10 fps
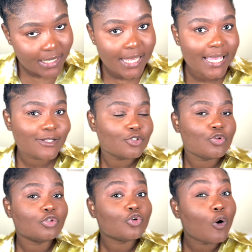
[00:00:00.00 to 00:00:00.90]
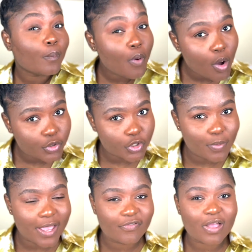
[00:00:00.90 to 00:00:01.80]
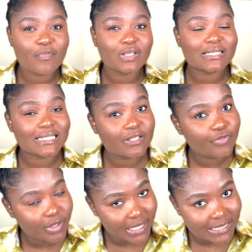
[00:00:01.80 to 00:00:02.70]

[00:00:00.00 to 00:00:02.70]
it is not compulsory, but if you have a certificate,